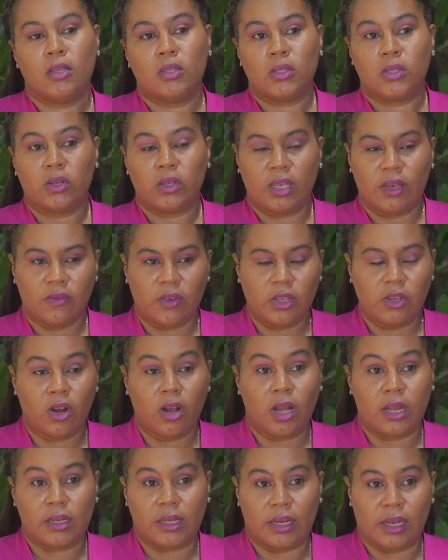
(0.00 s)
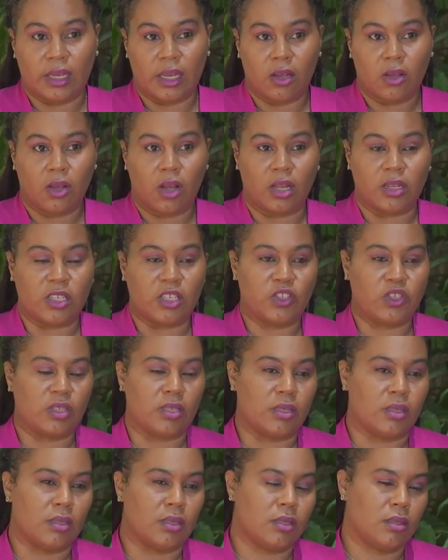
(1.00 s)
So given your underlying
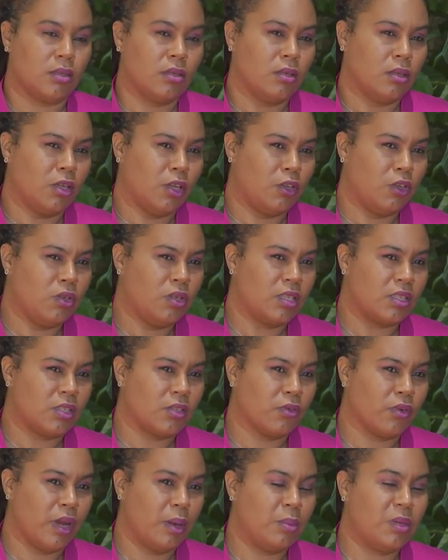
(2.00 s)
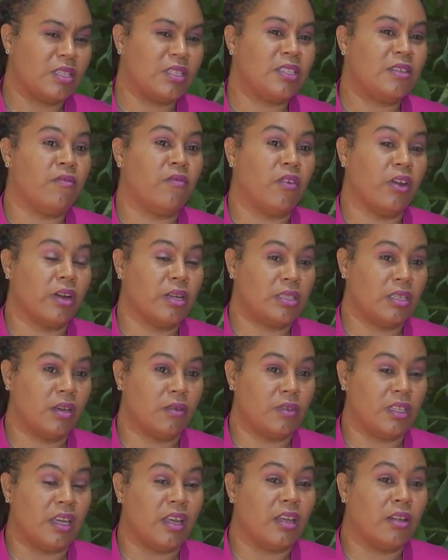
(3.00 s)
conditions, could you describe the severity
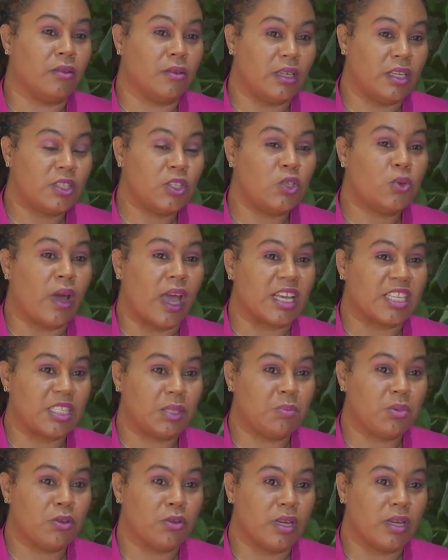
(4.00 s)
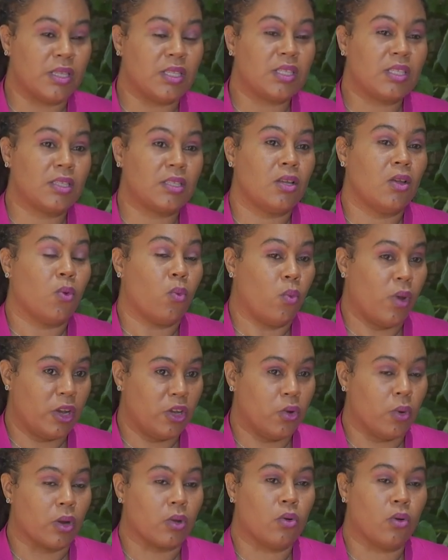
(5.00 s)
of the illness you experienced
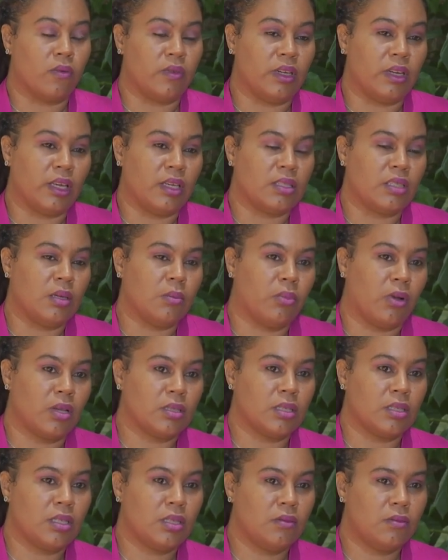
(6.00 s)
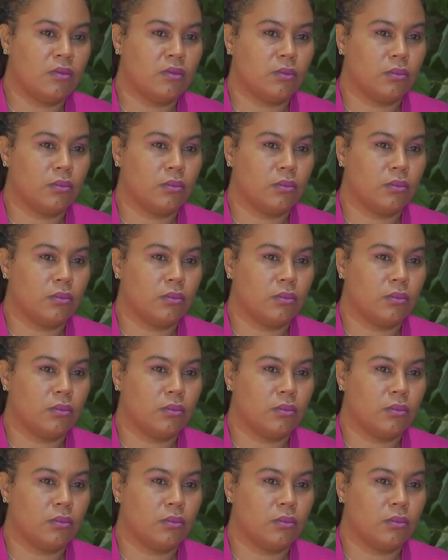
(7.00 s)
when you were COVID-19 positive?